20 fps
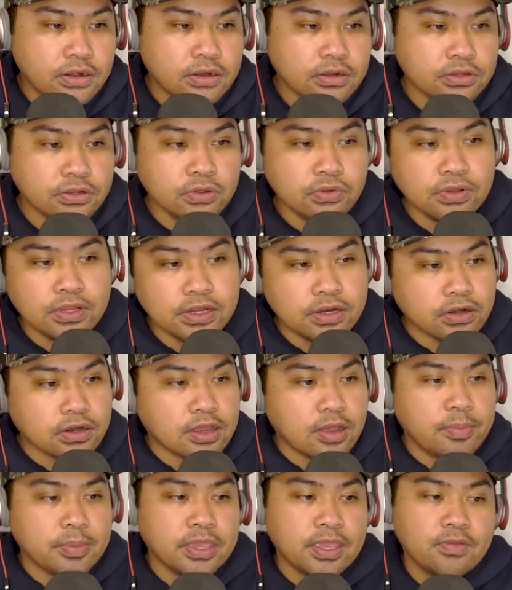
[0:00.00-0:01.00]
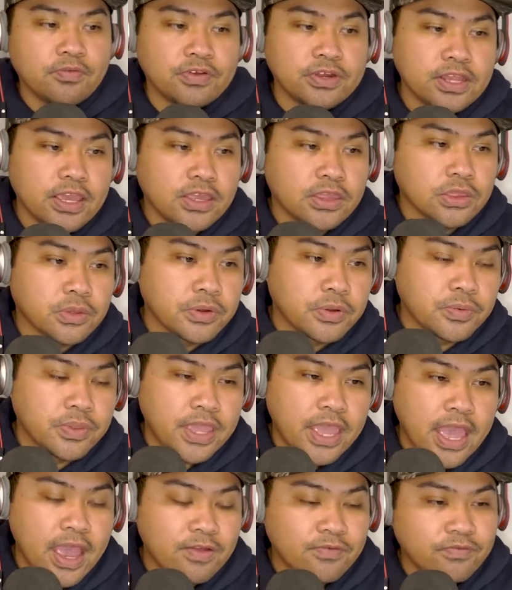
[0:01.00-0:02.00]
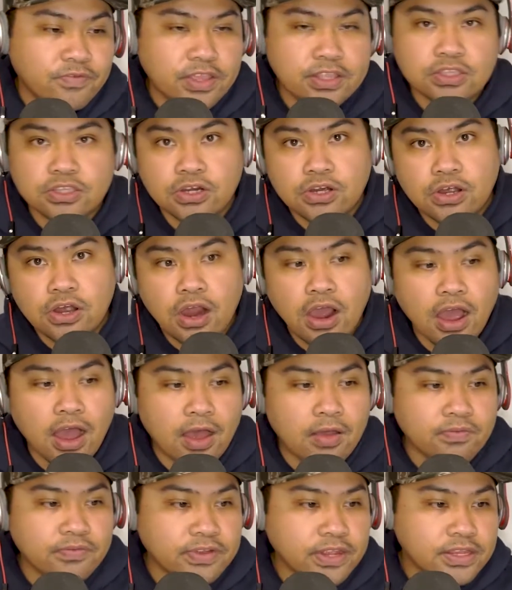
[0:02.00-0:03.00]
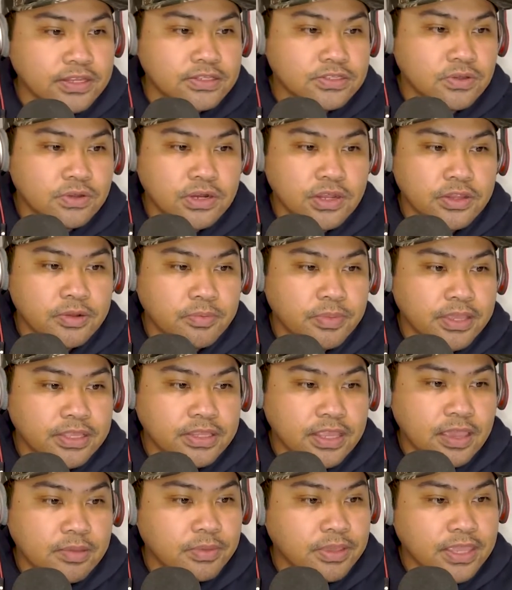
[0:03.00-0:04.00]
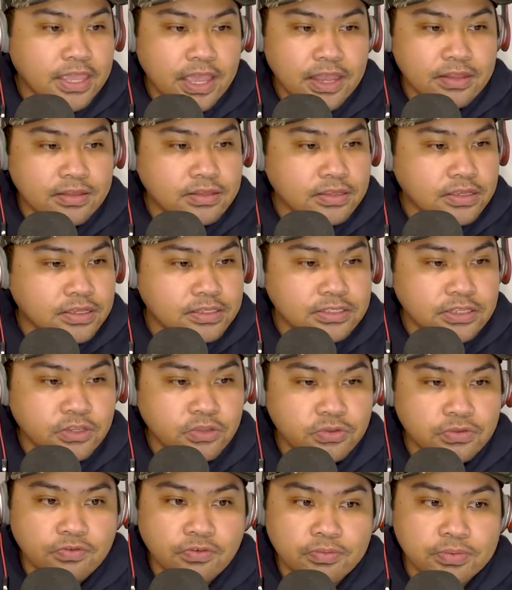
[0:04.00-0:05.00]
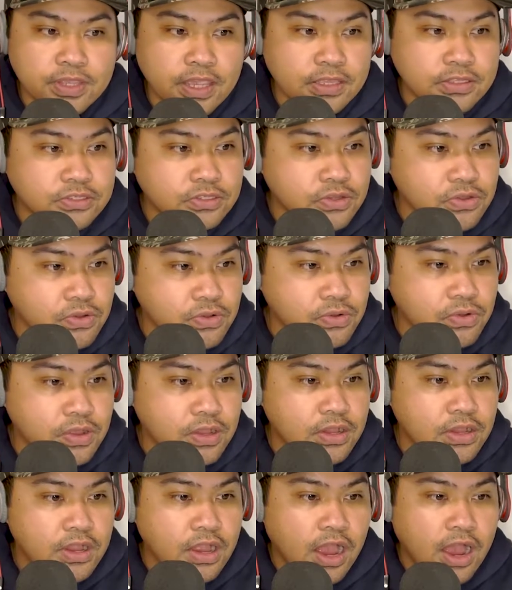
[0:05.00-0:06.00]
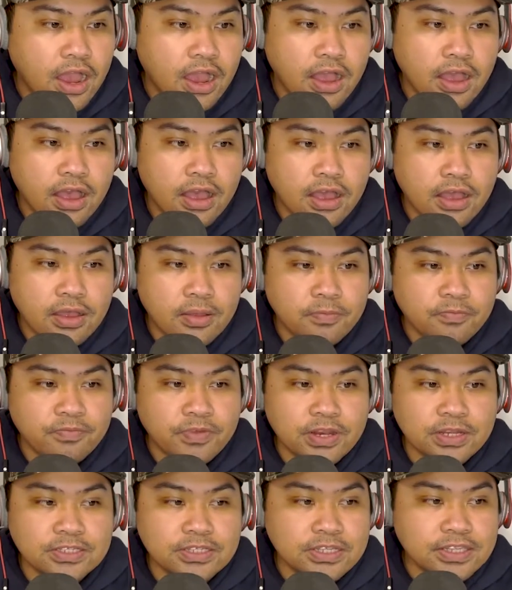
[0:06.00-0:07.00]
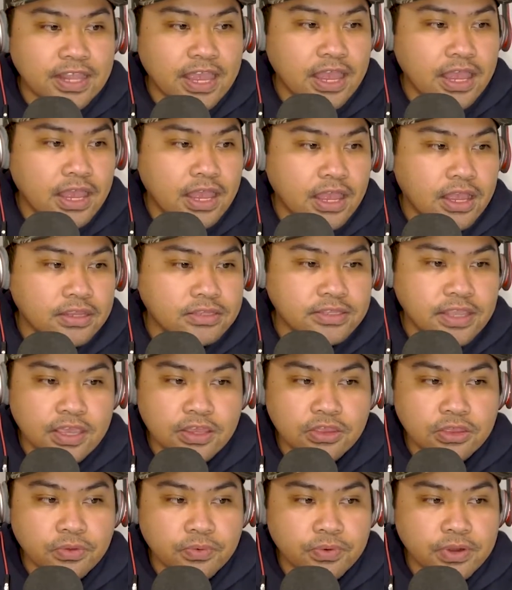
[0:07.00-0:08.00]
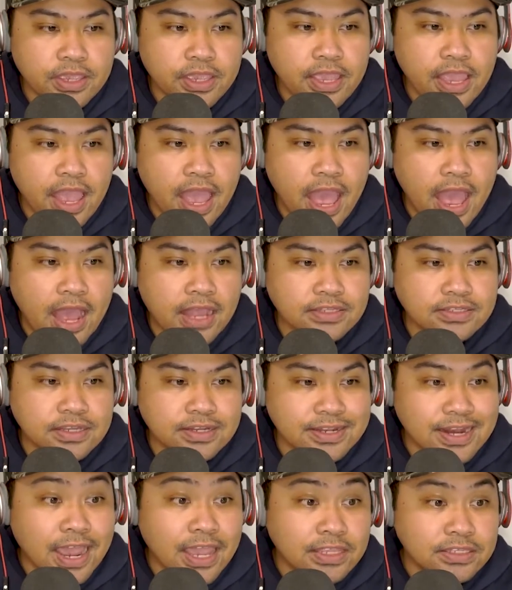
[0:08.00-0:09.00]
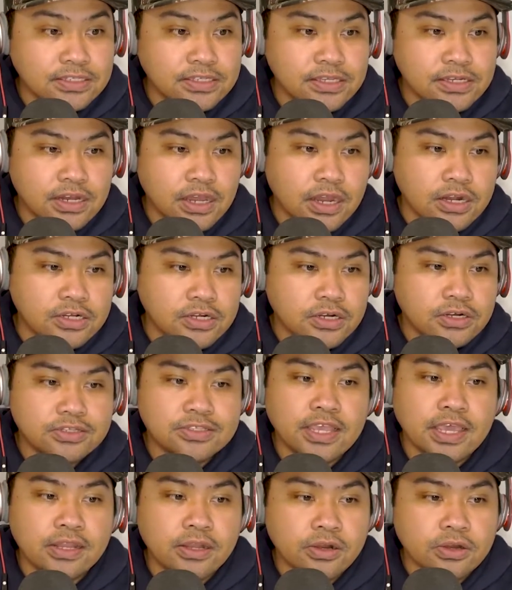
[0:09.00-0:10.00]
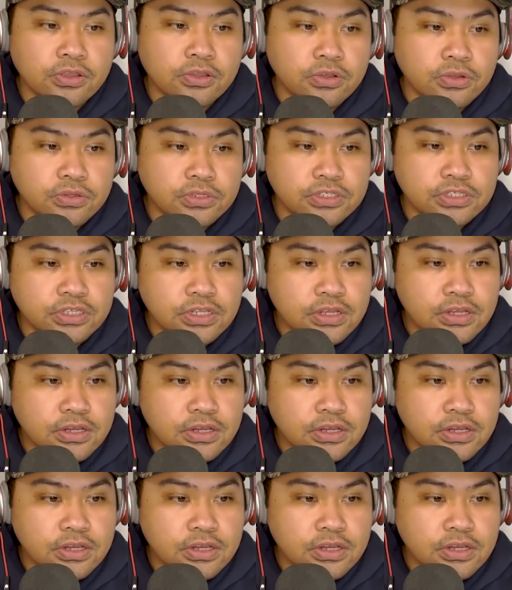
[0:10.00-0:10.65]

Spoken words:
new leader coming in for day 3. We had Viktor Hovland, so another big name again, continues from day 2. Finishing day 3 at 19 under. Taylor Gooch